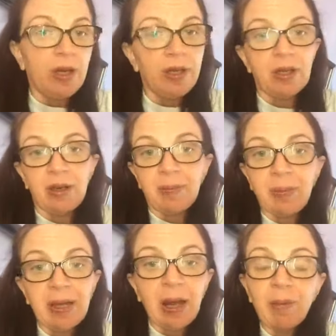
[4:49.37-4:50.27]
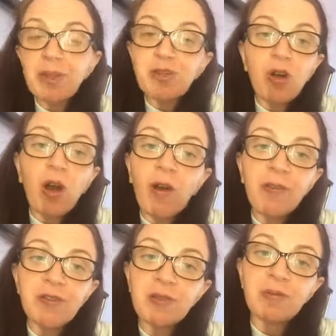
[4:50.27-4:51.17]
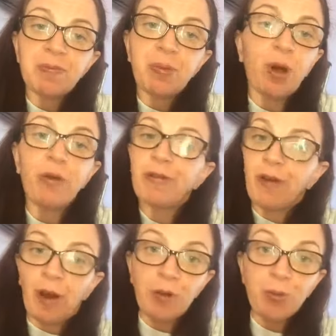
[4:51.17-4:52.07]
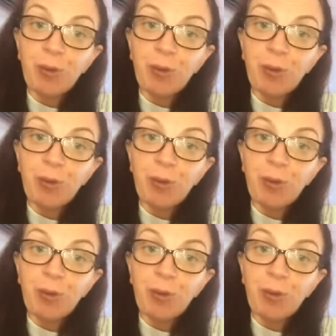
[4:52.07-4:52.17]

you know, pick up the draft profiles,